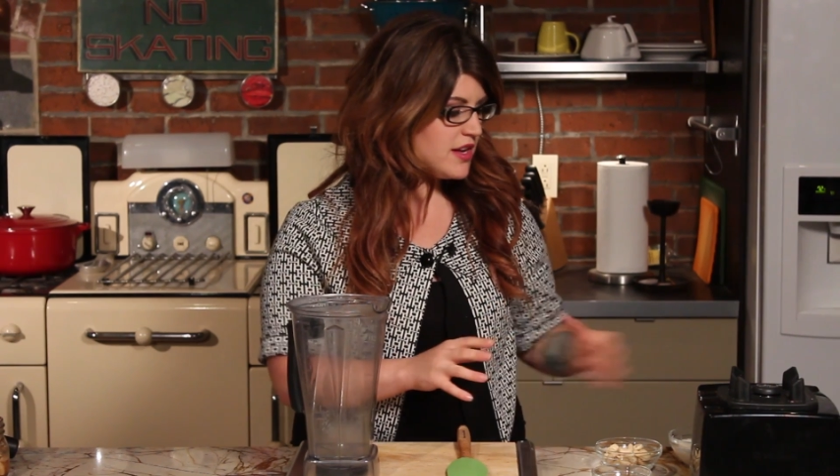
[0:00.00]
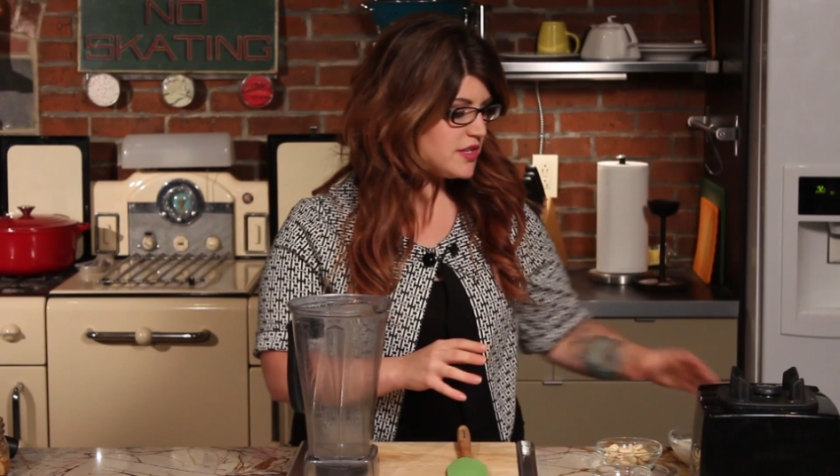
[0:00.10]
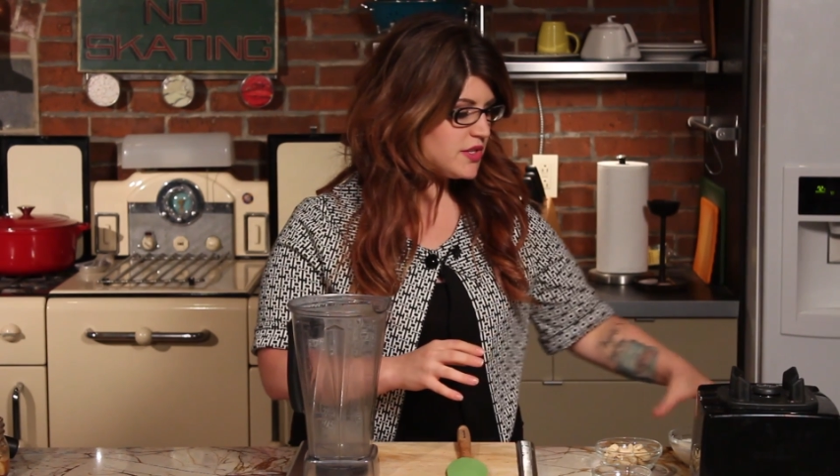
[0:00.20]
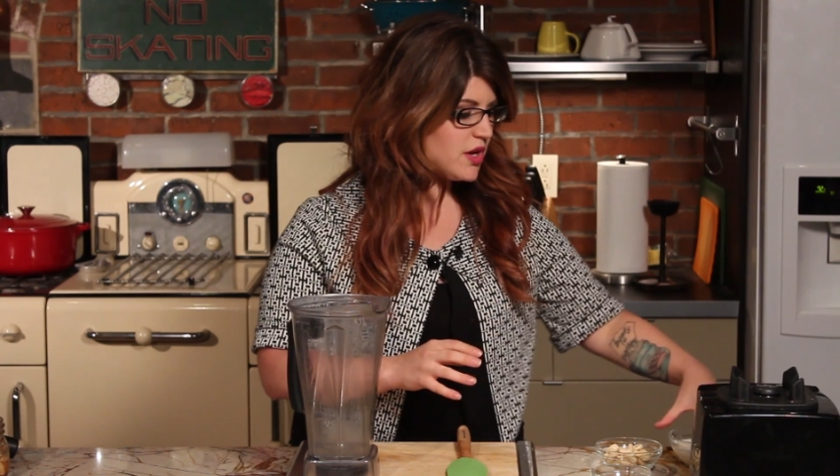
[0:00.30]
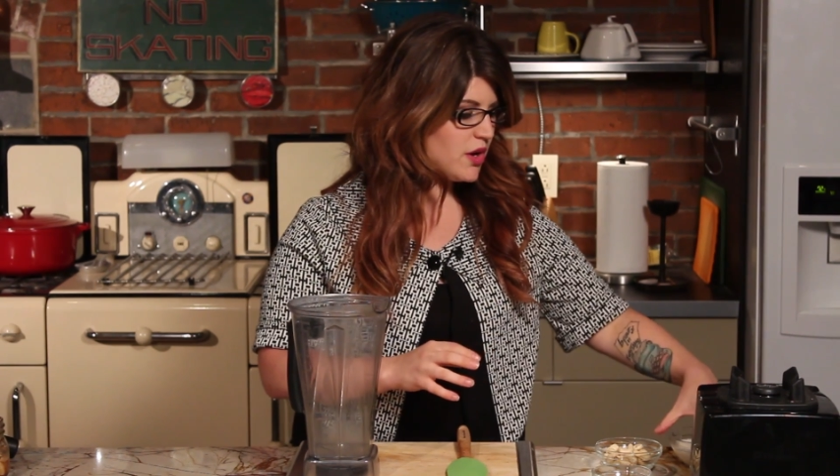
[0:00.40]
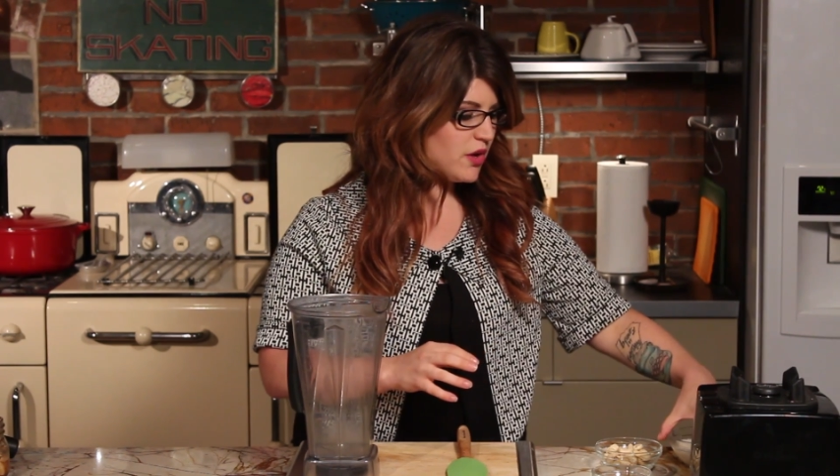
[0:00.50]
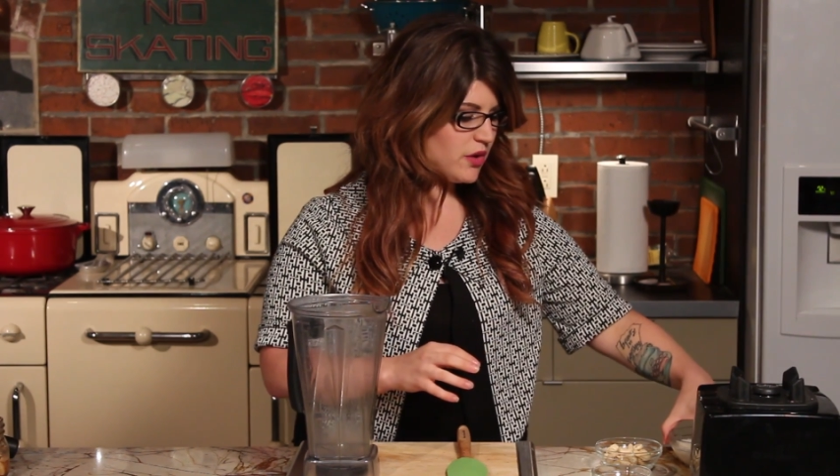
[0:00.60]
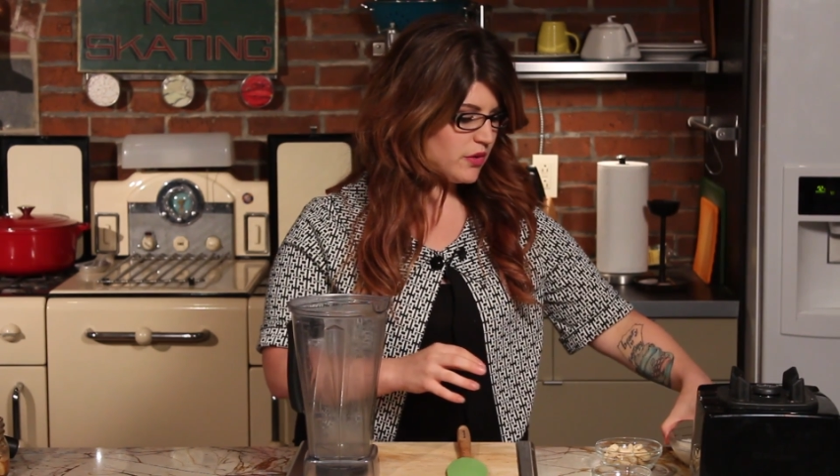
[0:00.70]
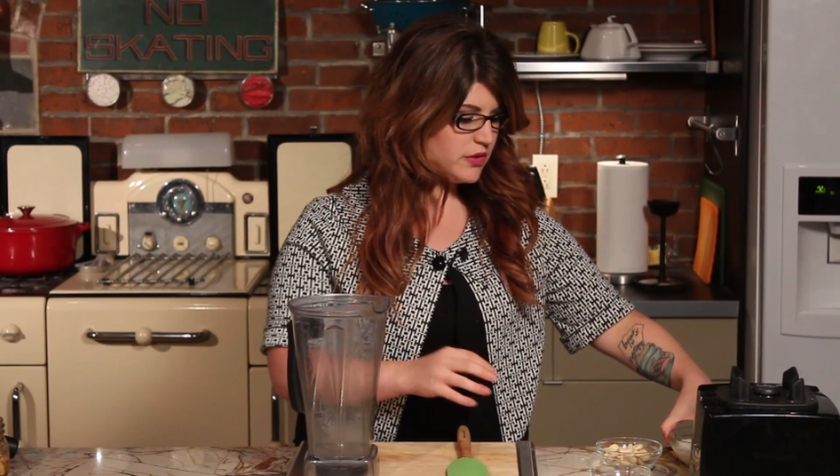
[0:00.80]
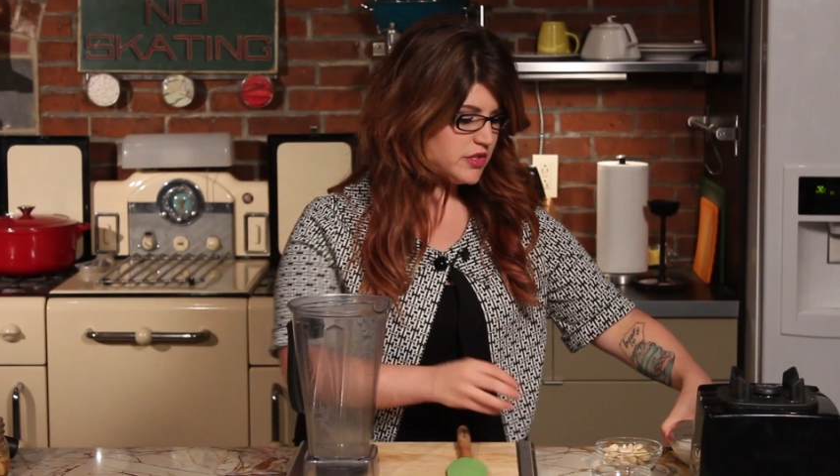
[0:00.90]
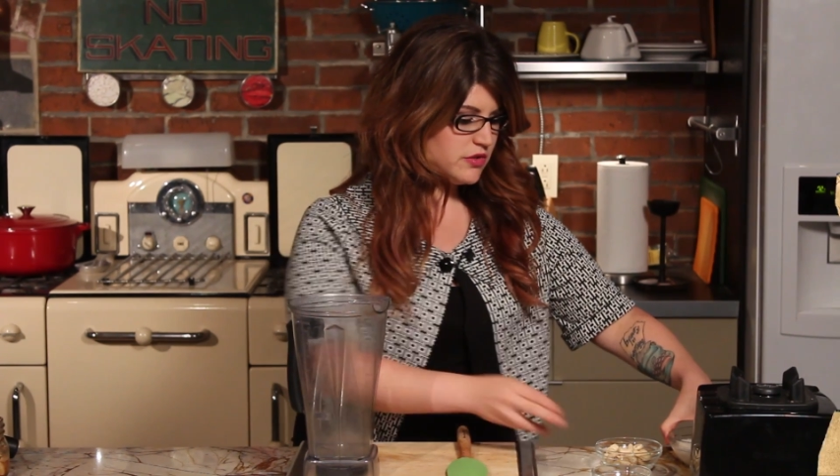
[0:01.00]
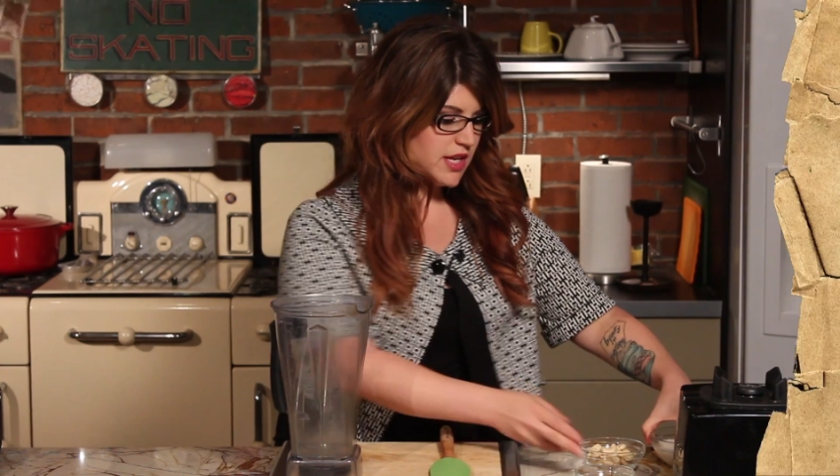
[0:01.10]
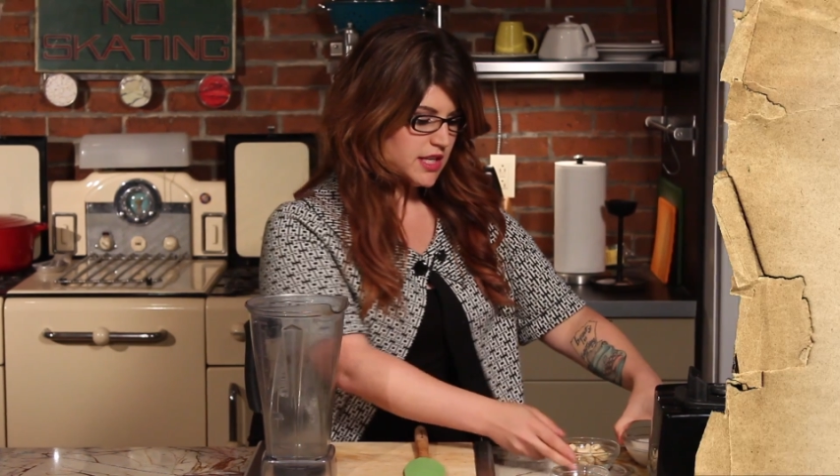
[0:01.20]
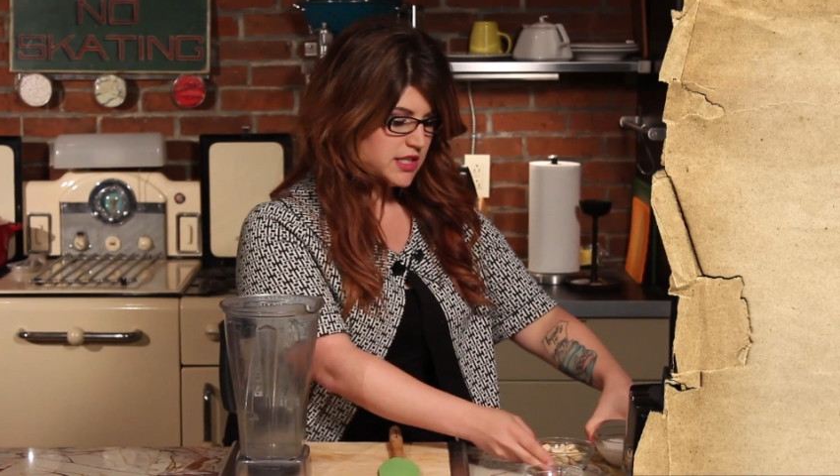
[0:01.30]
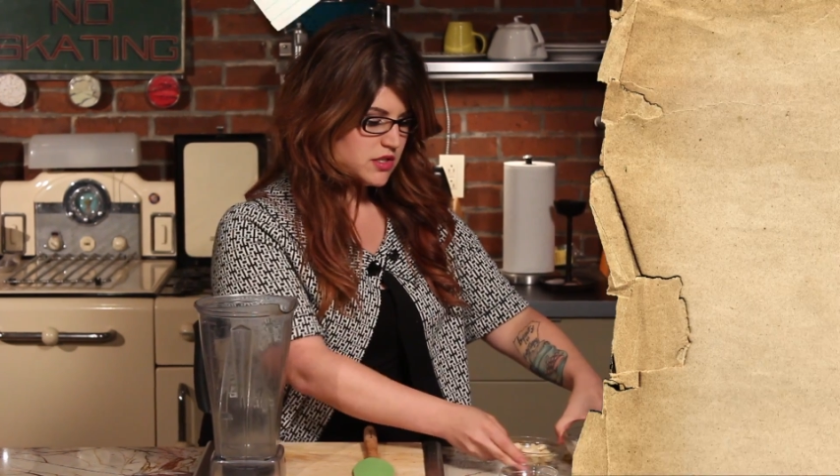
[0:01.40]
So to get